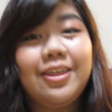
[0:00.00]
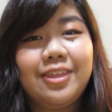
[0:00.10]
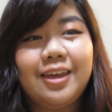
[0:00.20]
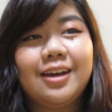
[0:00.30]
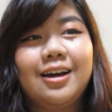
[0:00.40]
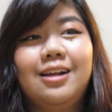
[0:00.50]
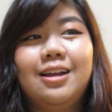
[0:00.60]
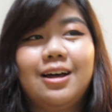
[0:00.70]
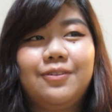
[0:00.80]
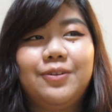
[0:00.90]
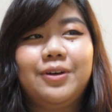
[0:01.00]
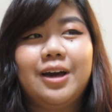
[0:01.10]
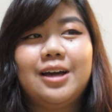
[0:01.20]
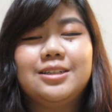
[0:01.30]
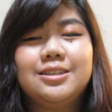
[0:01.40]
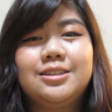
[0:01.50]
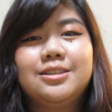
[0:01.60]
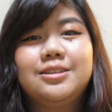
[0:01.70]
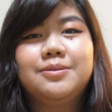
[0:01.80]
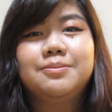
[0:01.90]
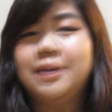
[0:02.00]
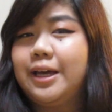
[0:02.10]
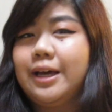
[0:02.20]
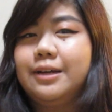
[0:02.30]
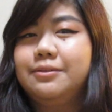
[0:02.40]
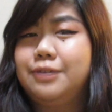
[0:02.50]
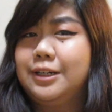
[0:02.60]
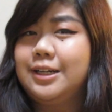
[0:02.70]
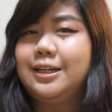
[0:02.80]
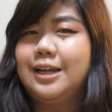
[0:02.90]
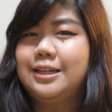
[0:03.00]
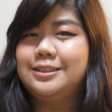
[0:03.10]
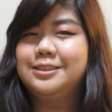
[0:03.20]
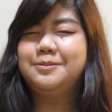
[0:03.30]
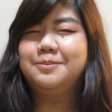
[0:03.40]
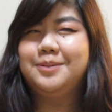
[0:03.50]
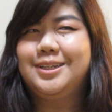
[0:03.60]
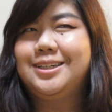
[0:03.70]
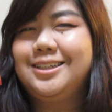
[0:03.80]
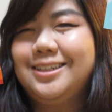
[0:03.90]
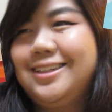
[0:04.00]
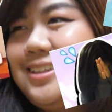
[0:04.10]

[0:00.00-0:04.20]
I think a lot of you guys may have recognized me.